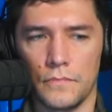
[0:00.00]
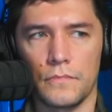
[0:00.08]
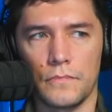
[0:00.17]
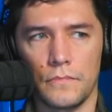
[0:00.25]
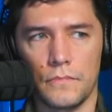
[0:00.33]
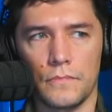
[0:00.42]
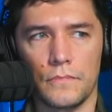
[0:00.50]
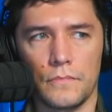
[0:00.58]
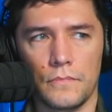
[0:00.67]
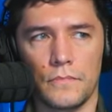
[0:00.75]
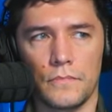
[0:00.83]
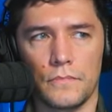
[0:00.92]

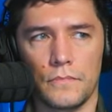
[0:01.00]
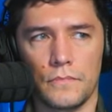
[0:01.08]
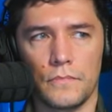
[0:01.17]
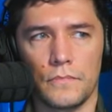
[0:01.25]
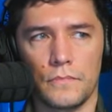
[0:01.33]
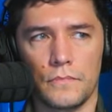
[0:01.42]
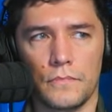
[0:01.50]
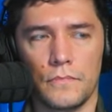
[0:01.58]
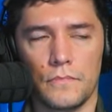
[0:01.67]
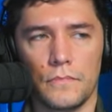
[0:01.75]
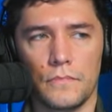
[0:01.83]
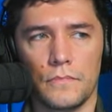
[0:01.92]

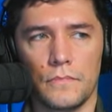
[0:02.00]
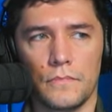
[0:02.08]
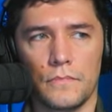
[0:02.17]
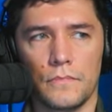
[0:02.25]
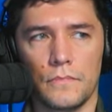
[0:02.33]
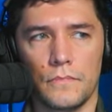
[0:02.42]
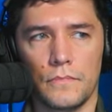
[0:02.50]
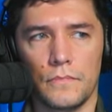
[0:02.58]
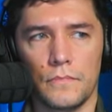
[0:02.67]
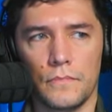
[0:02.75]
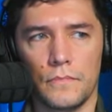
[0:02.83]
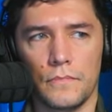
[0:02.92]

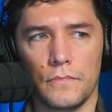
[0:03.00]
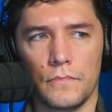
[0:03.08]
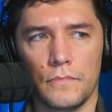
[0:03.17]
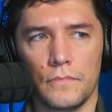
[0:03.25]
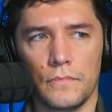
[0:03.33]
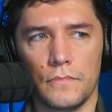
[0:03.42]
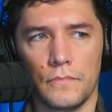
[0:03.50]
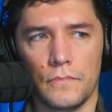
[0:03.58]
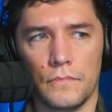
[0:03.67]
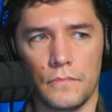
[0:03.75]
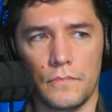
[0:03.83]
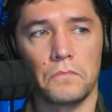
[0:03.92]

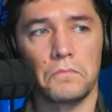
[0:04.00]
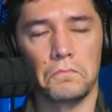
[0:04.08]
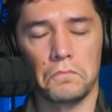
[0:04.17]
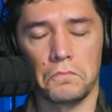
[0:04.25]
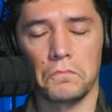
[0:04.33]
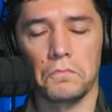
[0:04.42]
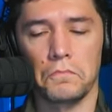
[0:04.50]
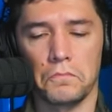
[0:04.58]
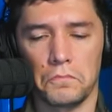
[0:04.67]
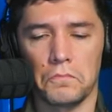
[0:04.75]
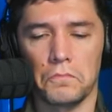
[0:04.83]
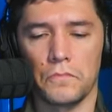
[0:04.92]

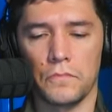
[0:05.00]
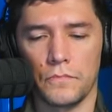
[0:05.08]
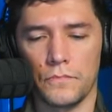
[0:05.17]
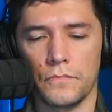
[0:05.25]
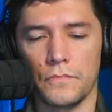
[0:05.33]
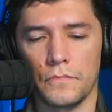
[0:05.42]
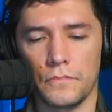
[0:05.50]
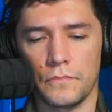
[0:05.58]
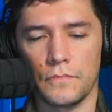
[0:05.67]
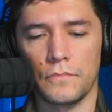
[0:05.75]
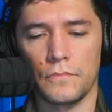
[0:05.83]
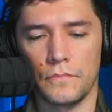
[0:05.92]

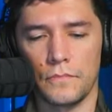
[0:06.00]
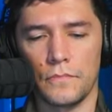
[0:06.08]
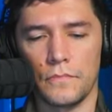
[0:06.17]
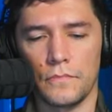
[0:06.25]
(not speaking)